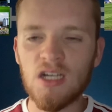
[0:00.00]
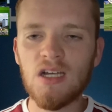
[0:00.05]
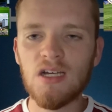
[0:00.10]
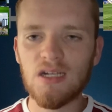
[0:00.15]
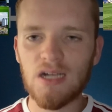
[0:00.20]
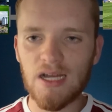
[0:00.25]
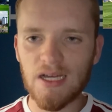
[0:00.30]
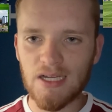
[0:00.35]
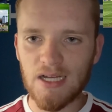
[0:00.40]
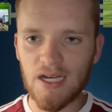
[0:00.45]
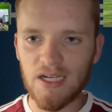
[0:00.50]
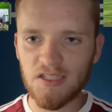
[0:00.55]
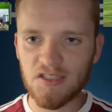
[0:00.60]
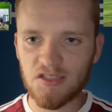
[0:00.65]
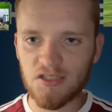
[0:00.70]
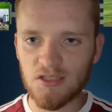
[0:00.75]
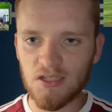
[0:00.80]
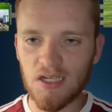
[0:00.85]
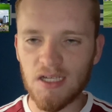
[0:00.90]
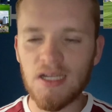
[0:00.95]
like I
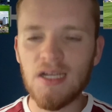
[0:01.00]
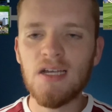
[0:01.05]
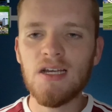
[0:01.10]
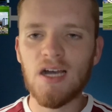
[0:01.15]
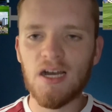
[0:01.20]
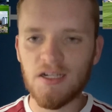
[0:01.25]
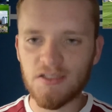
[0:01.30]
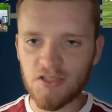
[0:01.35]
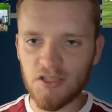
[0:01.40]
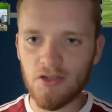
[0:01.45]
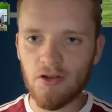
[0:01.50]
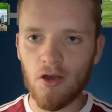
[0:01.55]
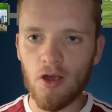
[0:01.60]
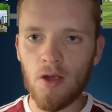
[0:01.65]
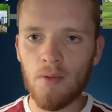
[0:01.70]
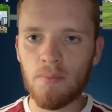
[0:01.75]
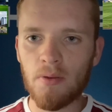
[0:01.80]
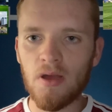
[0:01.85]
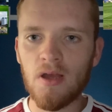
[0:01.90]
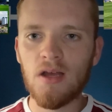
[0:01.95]
say, I do
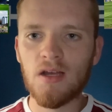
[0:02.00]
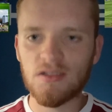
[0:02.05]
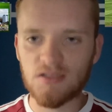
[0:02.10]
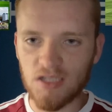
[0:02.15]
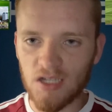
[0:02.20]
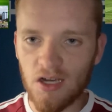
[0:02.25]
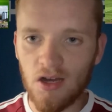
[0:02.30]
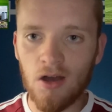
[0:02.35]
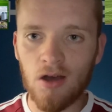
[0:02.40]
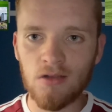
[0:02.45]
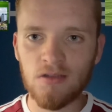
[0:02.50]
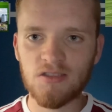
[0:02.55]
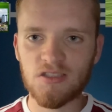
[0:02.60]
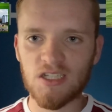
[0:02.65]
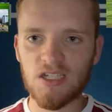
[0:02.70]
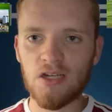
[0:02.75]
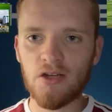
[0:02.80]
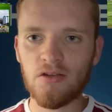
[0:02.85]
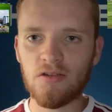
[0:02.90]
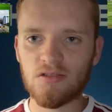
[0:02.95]
hope as they are on
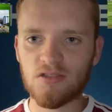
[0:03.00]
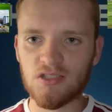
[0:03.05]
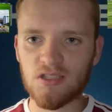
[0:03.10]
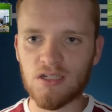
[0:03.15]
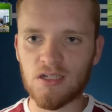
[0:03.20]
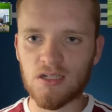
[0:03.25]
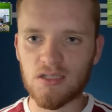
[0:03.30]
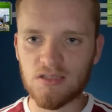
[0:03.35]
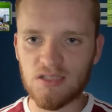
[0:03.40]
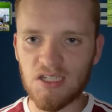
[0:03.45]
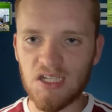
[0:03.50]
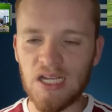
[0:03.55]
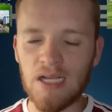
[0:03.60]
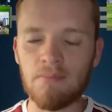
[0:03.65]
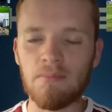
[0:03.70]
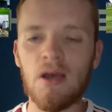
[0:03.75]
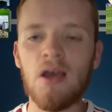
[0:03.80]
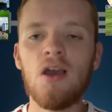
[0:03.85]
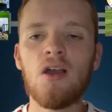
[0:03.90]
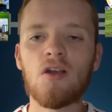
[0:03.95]
the losing
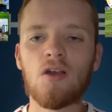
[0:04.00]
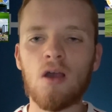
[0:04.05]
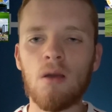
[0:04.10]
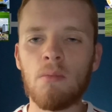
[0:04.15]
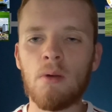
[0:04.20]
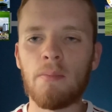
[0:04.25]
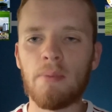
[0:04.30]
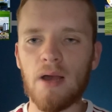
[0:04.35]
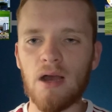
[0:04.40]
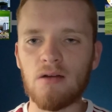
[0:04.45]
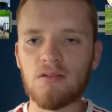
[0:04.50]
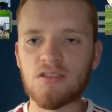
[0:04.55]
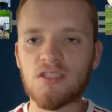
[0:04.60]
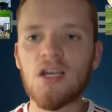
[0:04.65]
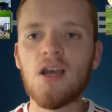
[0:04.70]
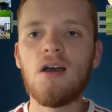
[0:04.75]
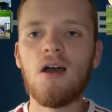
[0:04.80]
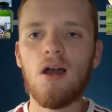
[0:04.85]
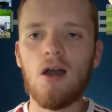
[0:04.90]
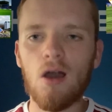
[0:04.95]
team come about
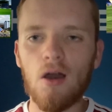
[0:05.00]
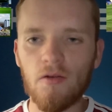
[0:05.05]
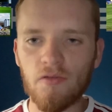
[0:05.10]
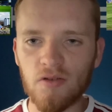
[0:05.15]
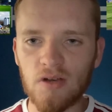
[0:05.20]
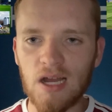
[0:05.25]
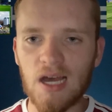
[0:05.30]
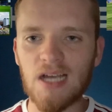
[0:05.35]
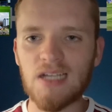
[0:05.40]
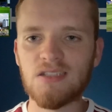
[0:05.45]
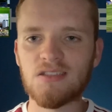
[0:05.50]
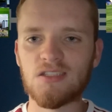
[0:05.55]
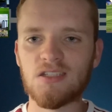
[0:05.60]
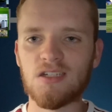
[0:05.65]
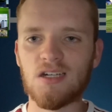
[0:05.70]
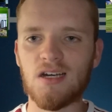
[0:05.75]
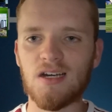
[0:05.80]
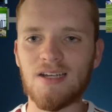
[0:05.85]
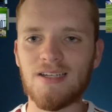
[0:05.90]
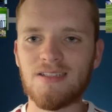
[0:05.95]
9:30
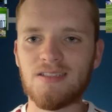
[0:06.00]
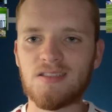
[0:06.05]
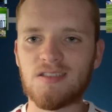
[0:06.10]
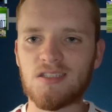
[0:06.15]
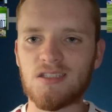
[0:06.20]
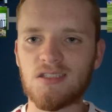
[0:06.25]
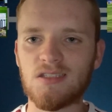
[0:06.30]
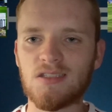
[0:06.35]
tonight.